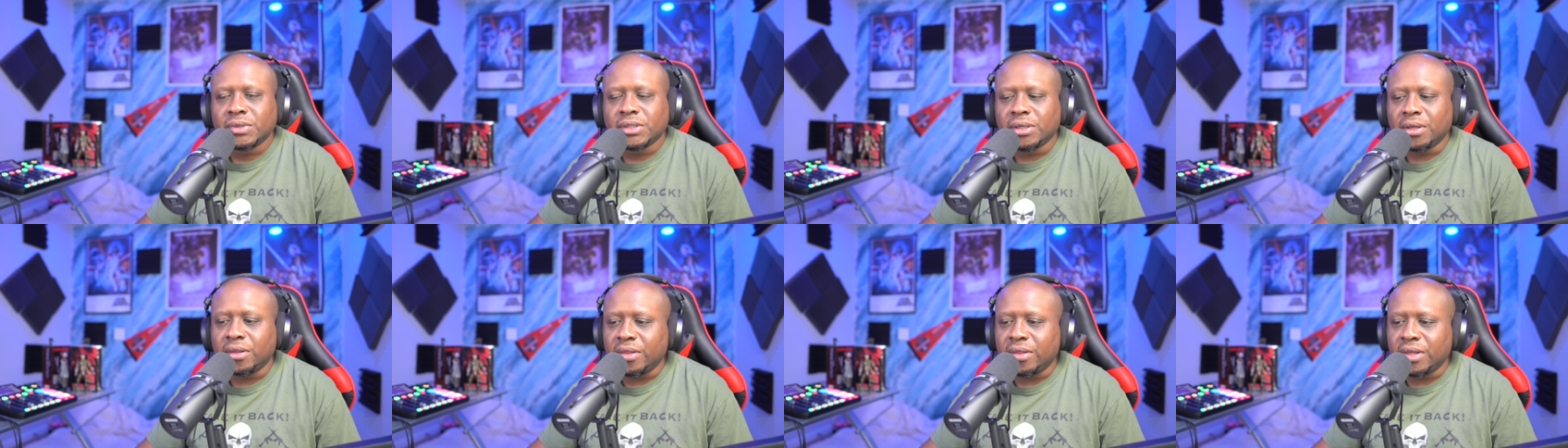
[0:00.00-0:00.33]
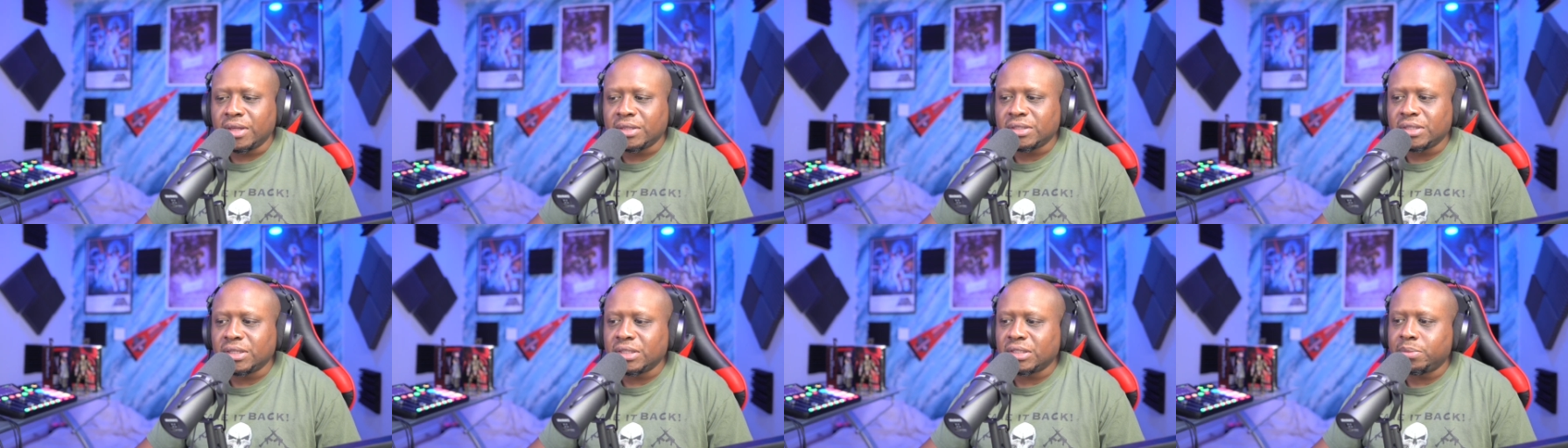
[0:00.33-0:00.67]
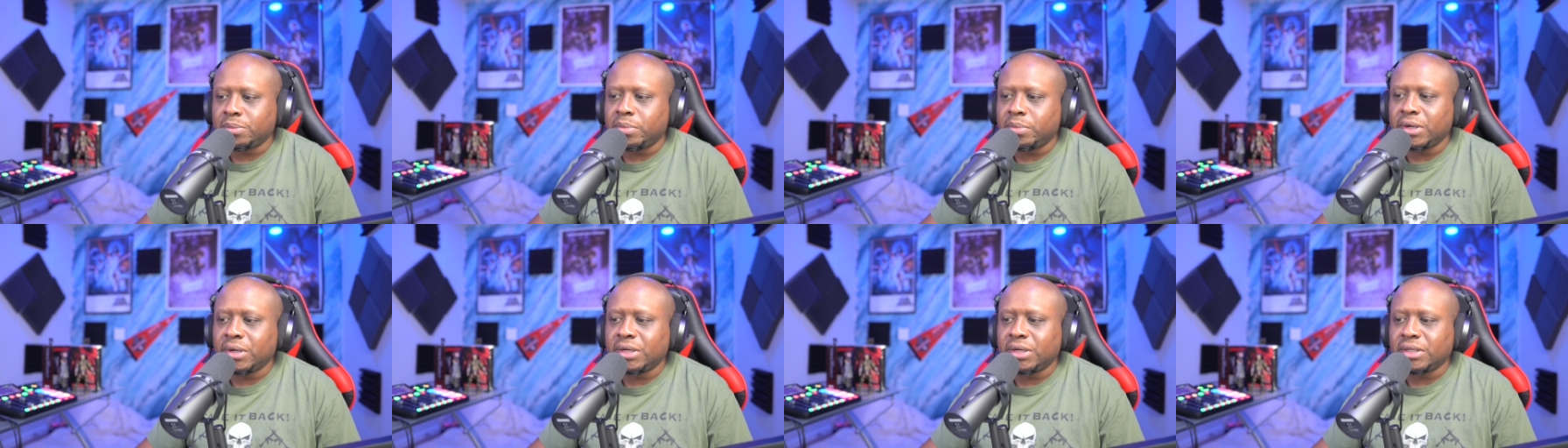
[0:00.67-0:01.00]
This is
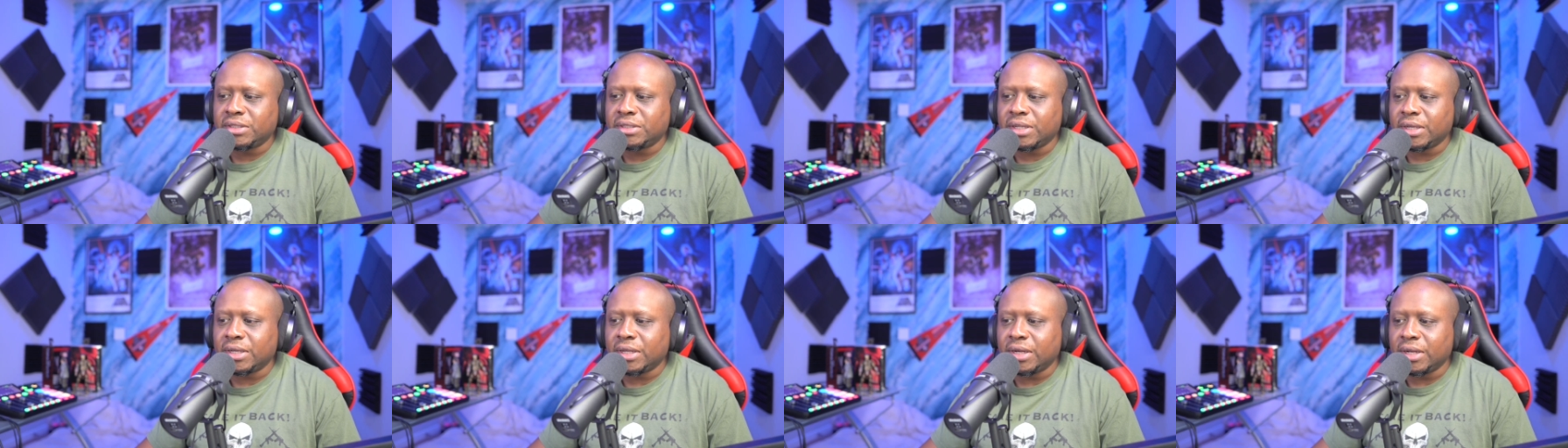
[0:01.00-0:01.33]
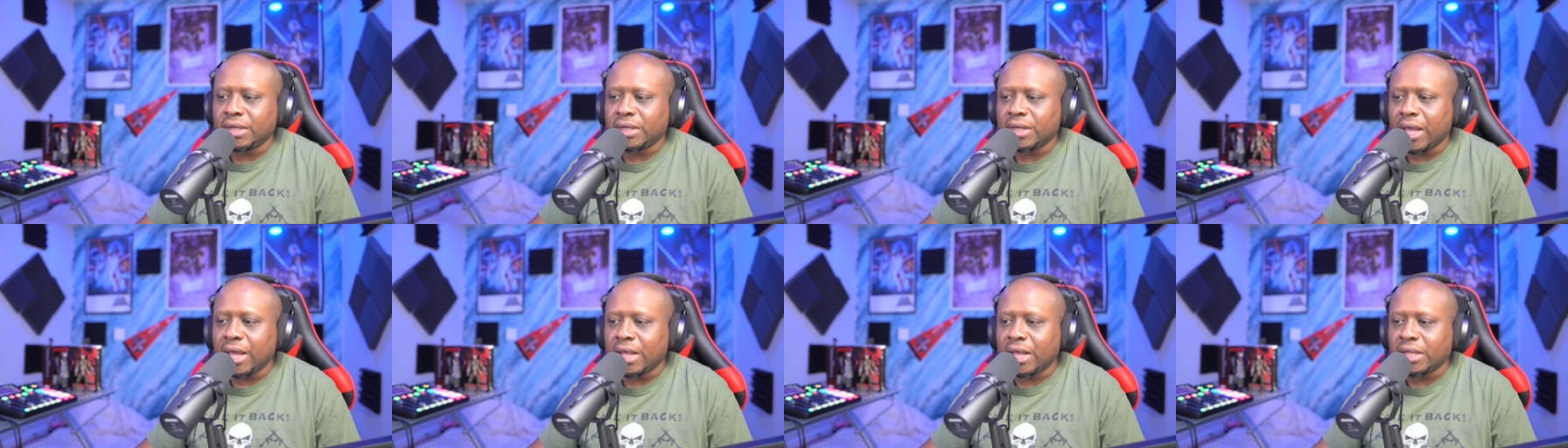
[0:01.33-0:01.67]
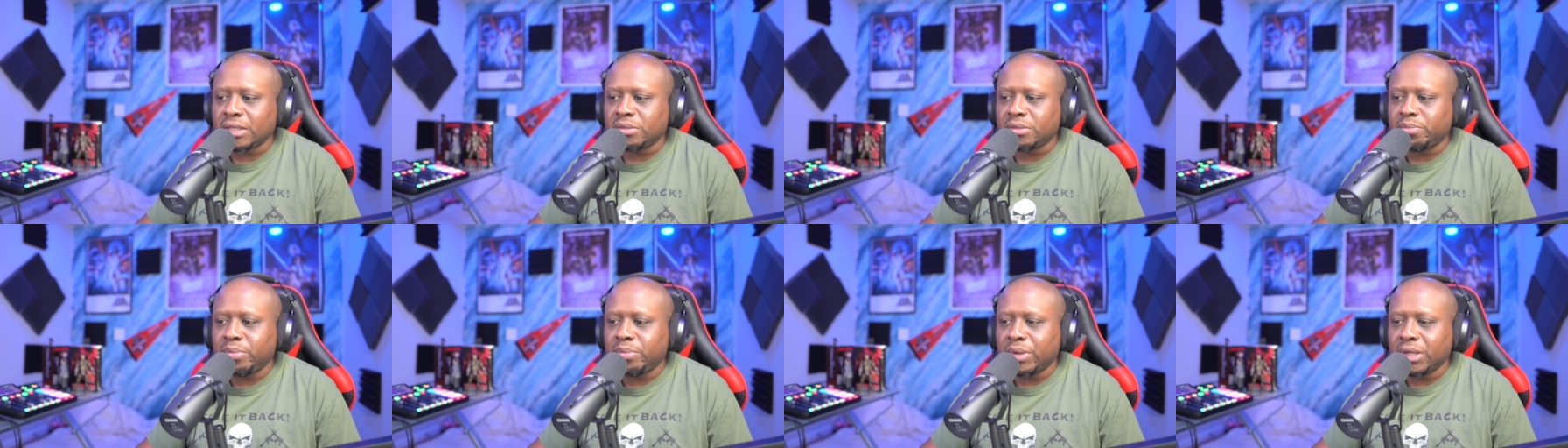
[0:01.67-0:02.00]
pretty sickening,
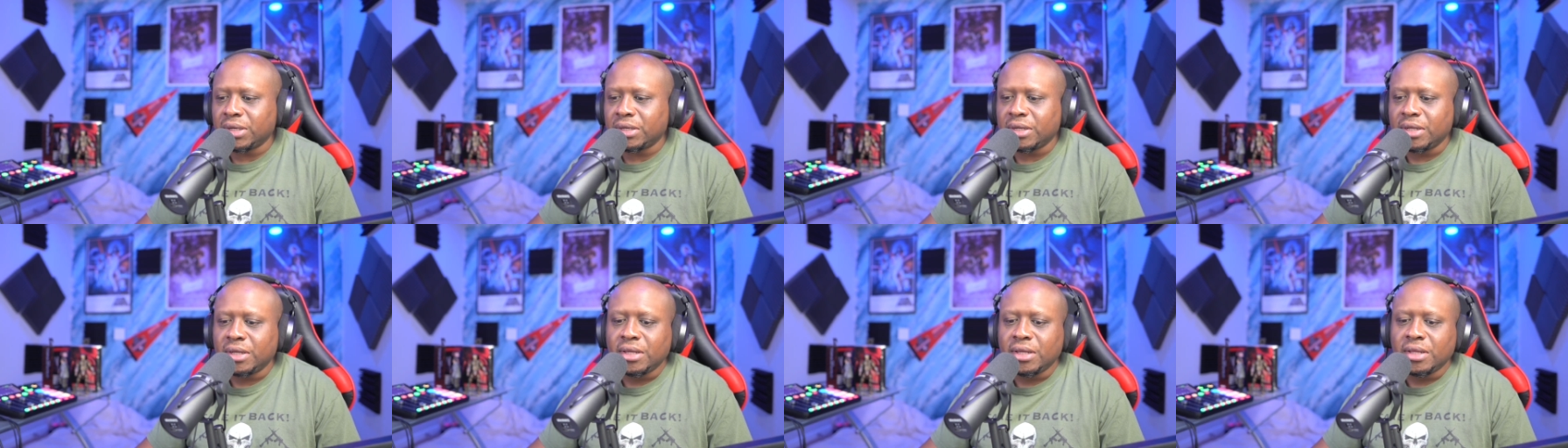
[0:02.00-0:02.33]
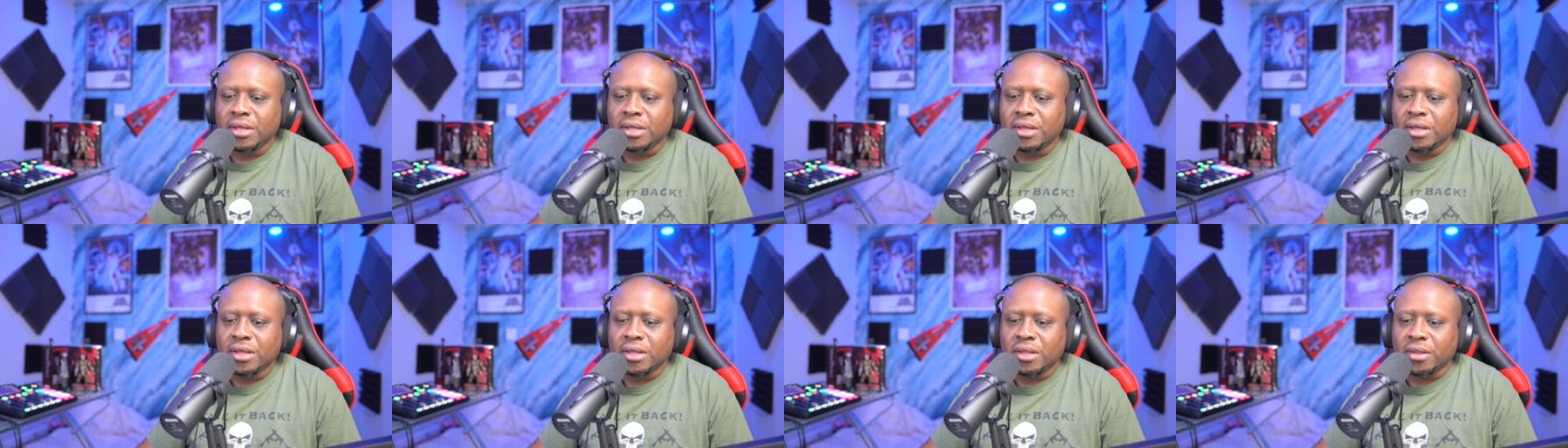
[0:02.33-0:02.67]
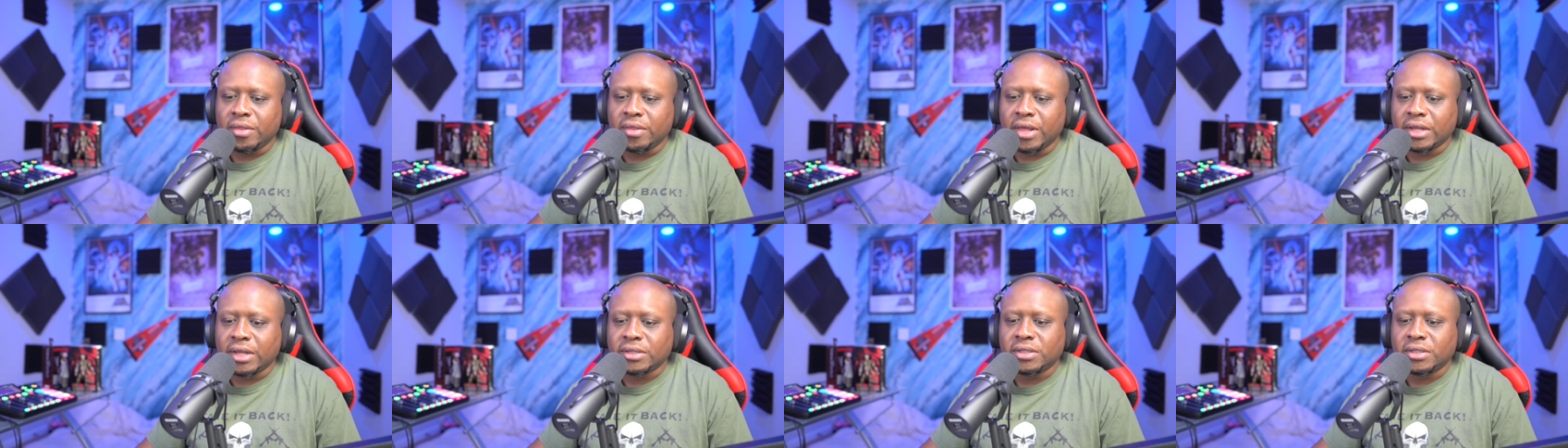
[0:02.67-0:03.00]
guys. But
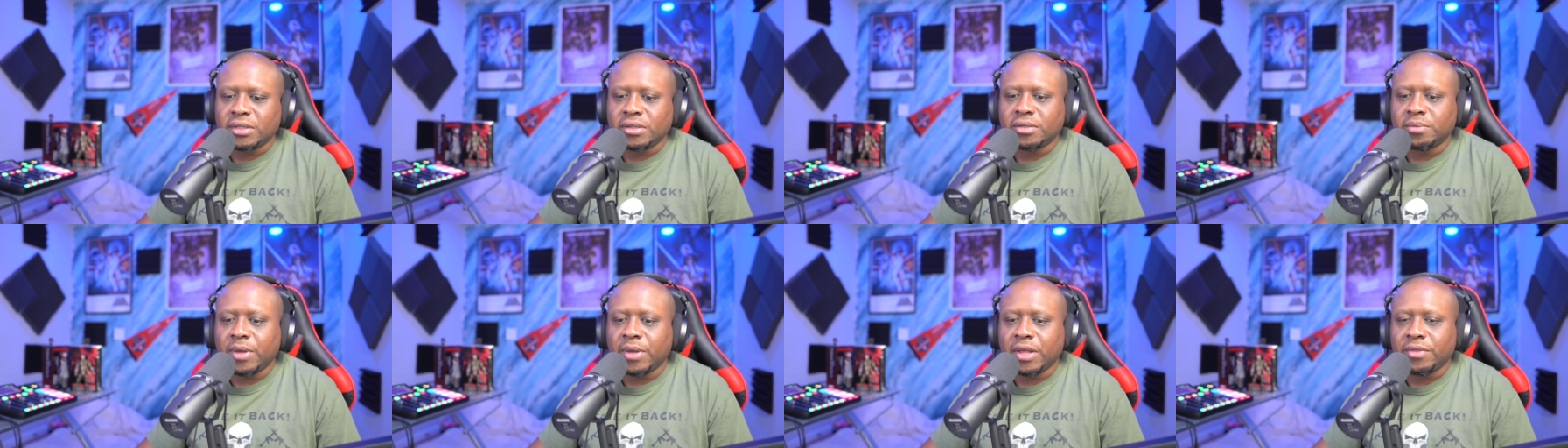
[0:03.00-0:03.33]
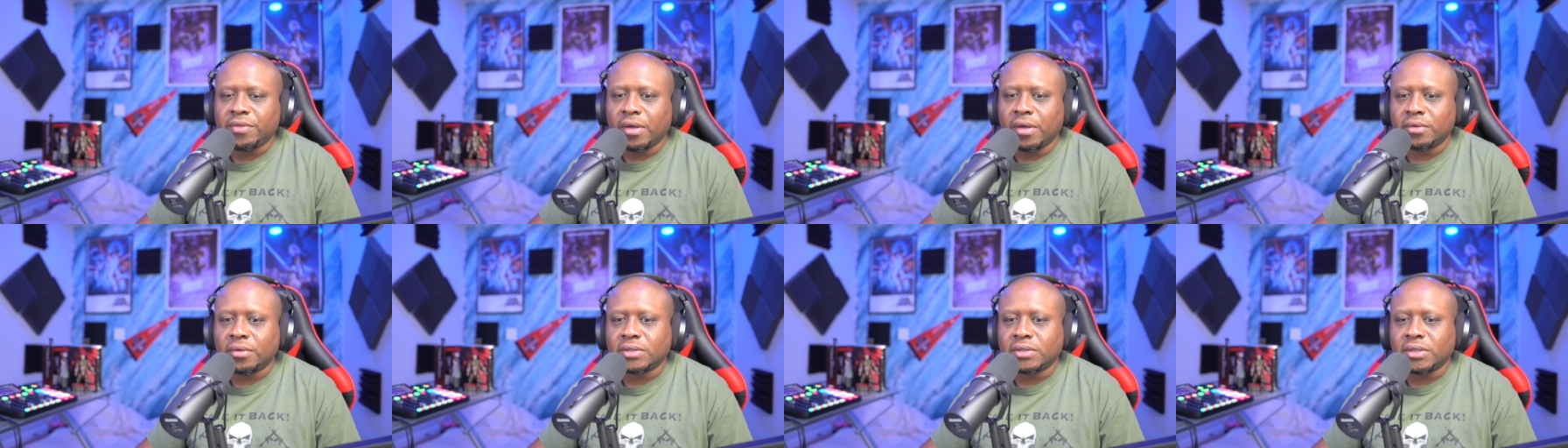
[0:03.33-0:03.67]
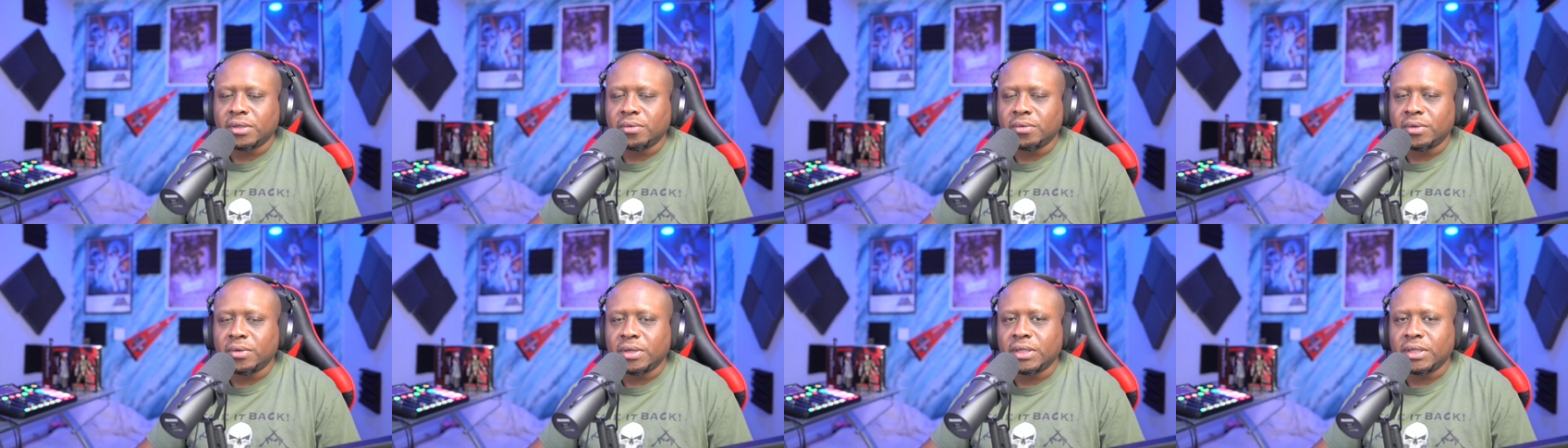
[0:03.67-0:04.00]
that's just my thoughts
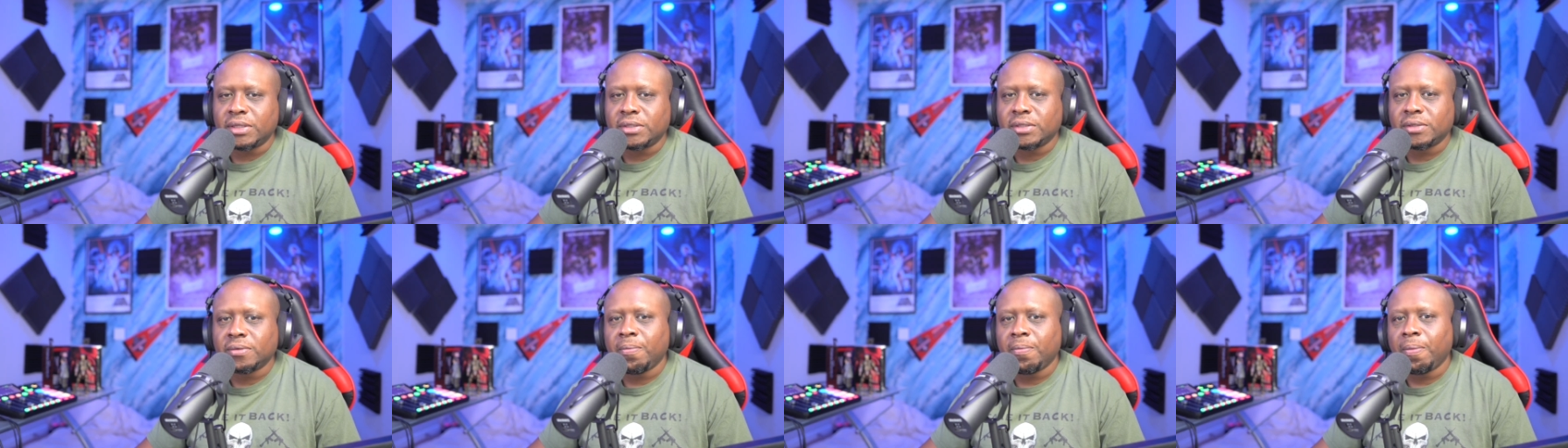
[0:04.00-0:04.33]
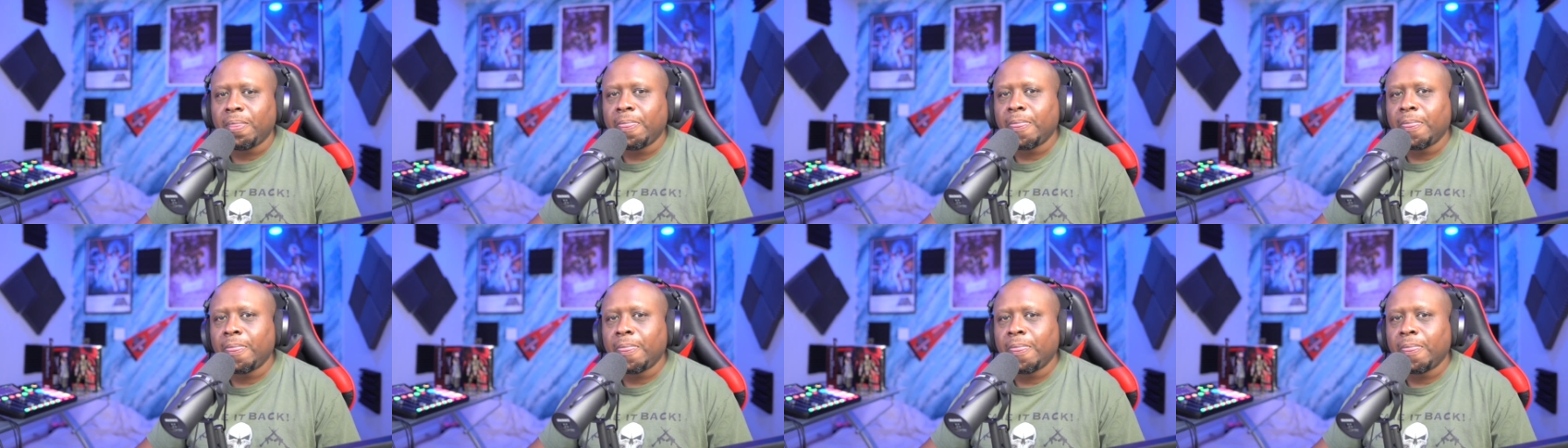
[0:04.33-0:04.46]
on this.